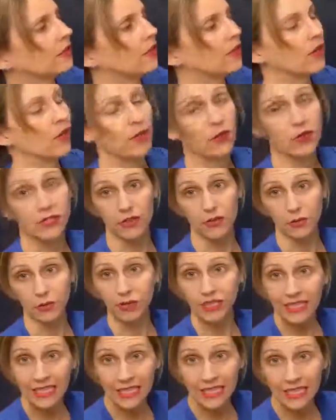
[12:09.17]
We know there's other
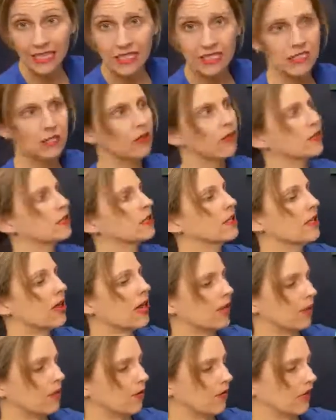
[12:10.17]
planets, so there's a
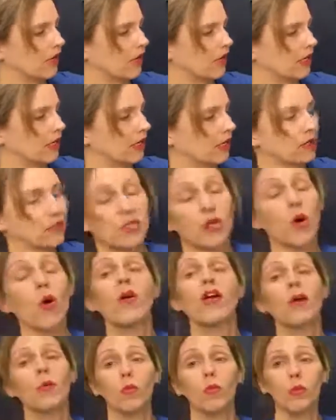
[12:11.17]
lot going on here. So,
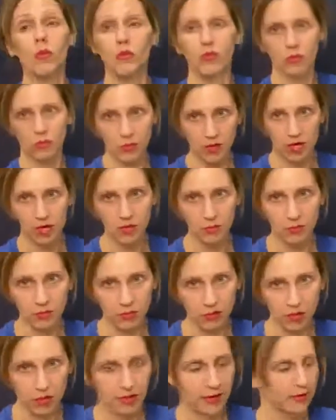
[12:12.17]
okay, we're going to
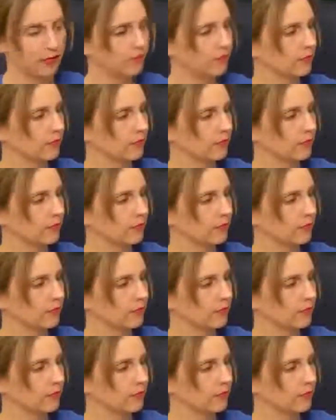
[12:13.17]
move on.